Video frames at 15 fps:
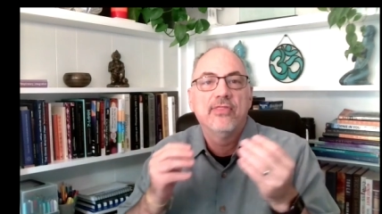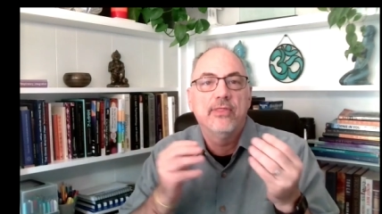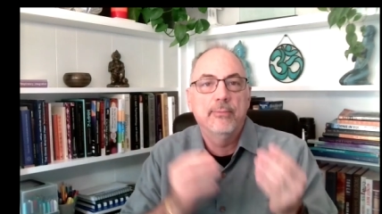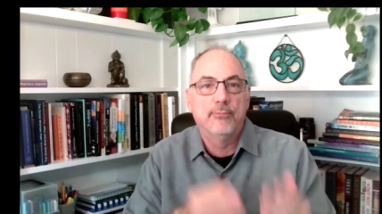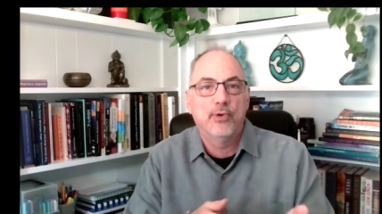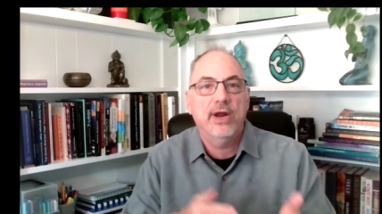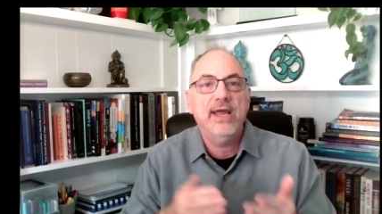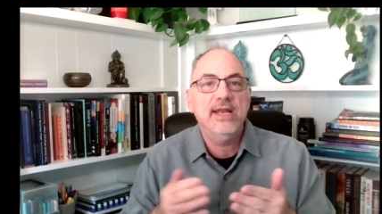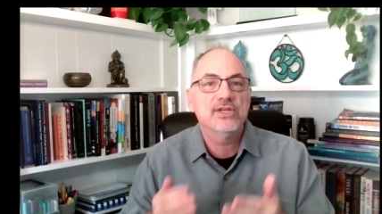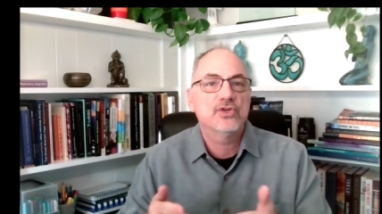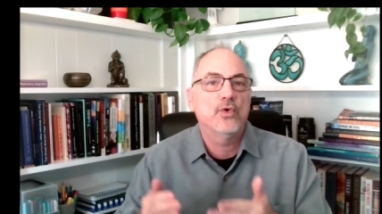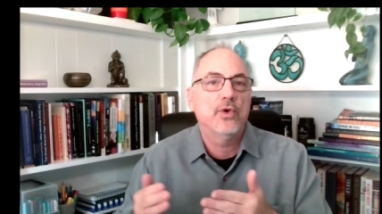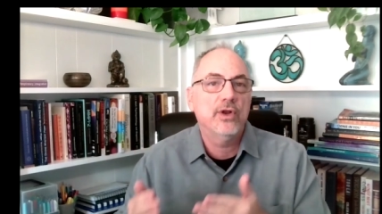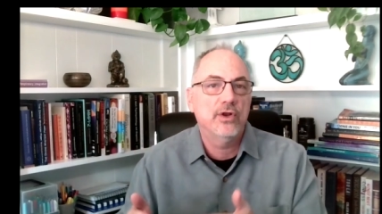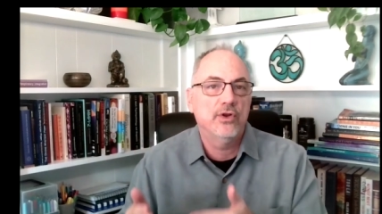The brain is
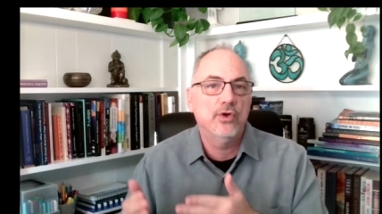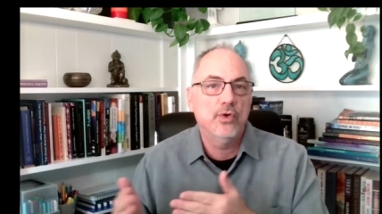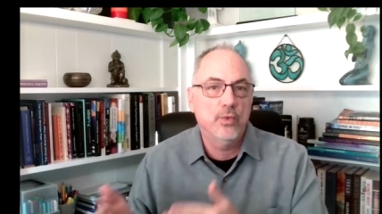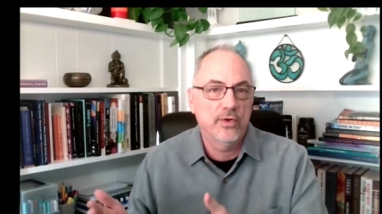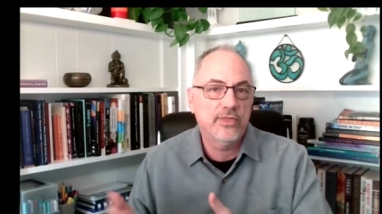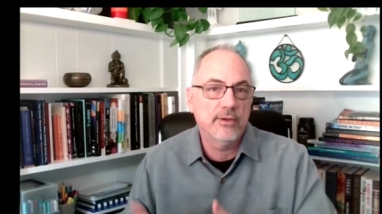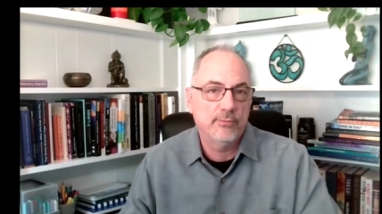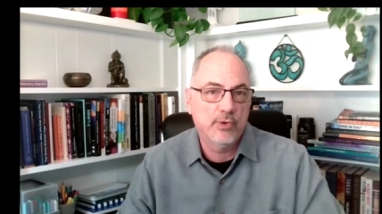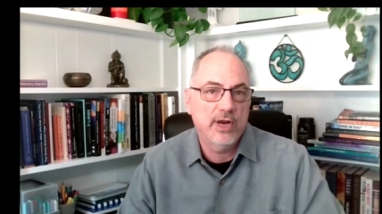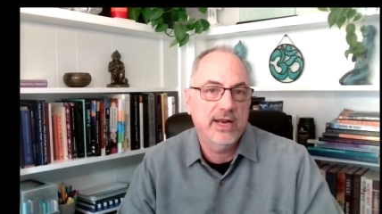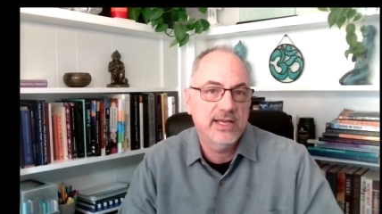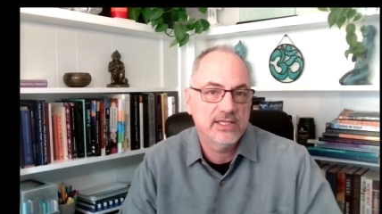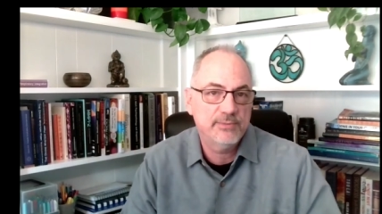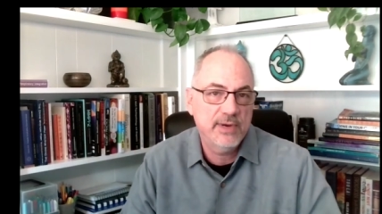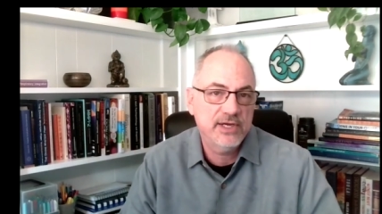going to do what the
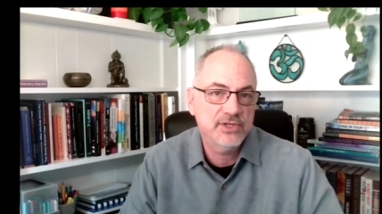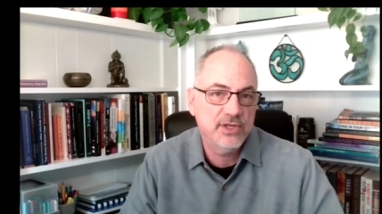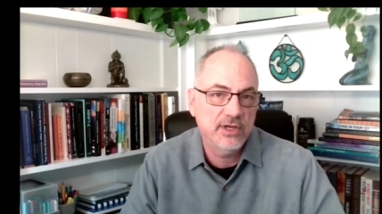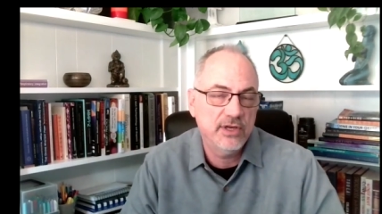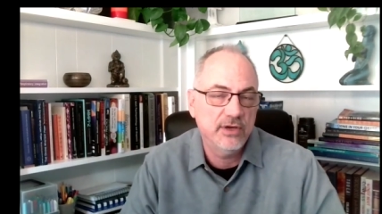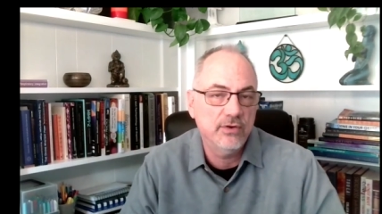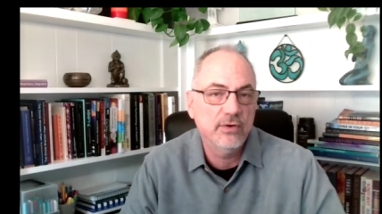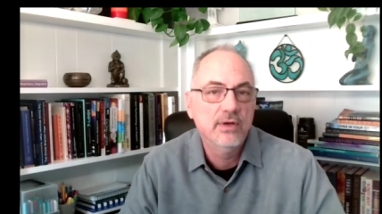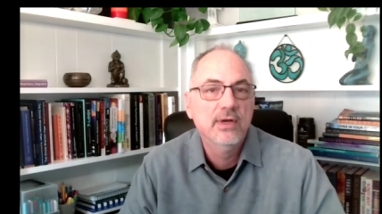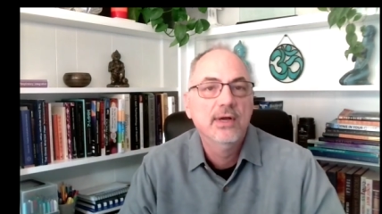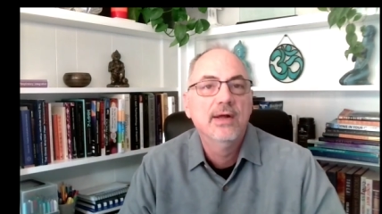brain expects to do.